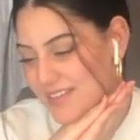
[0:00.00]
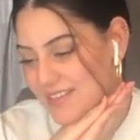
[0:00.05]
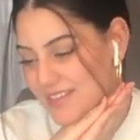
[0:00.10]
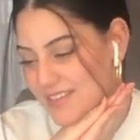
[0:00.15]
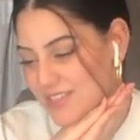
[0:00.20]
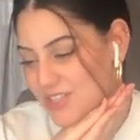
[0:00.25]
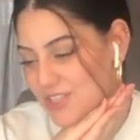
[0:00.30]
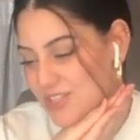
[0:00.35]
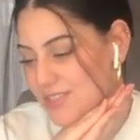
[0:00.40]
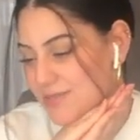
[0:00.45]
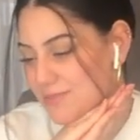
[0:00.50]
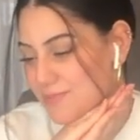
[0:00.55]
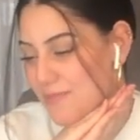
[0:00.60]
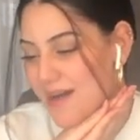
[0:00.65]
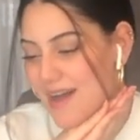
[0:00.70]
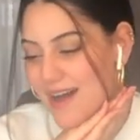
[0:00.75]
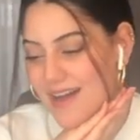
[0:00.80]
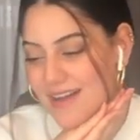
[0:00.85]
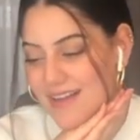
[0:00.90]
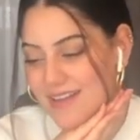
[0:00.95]
It's just
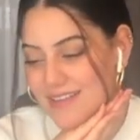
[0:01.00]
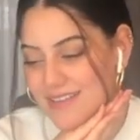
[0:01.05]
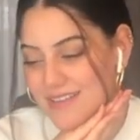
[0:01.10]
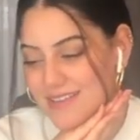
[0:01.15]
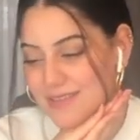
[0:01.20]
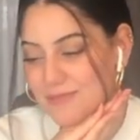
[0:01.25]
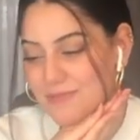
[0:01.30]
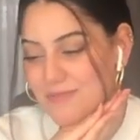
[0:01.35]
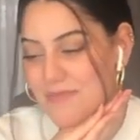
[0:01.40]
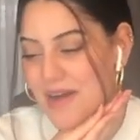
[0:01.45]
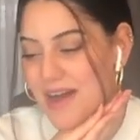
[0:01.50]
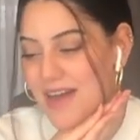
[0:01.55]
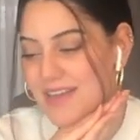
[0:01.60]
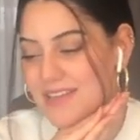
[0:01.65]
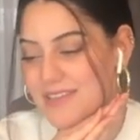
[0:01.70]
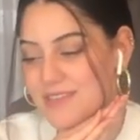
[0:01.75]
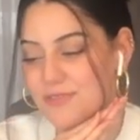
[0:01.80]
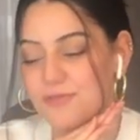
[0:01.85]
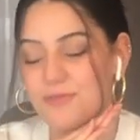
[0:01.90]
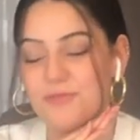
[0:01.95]
miles and
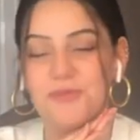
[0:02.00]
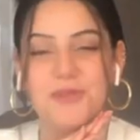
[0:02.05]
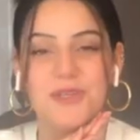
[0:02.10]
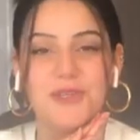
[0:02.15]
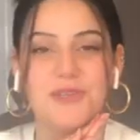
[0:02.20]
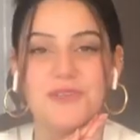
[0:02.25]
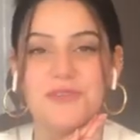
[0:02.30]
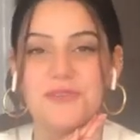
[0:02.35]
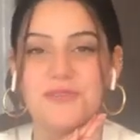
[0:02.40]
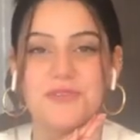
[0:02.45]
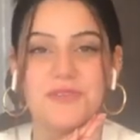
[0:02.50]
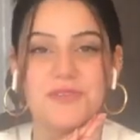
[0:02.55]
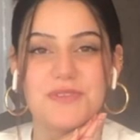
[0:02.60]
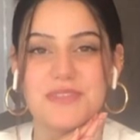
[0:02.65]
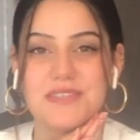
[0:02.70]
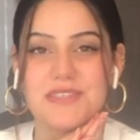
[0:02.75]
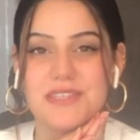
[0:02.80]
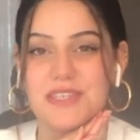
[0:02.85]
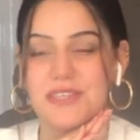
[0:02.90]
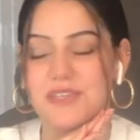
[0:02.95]
miles of beautiful
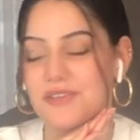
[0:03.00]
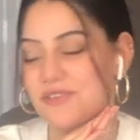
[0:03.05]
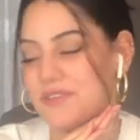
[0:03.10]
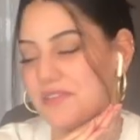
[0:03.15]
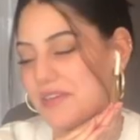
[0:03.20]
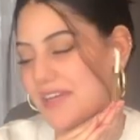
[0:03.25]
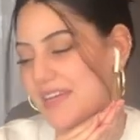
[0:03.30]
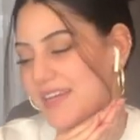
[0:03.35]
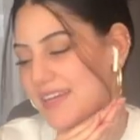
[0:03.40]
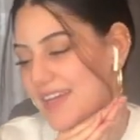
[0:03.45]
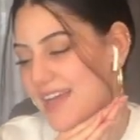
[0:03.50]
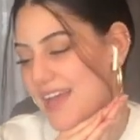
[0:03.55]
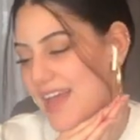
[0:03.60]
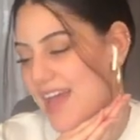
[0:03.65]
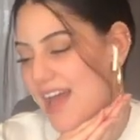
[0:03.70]
scenery.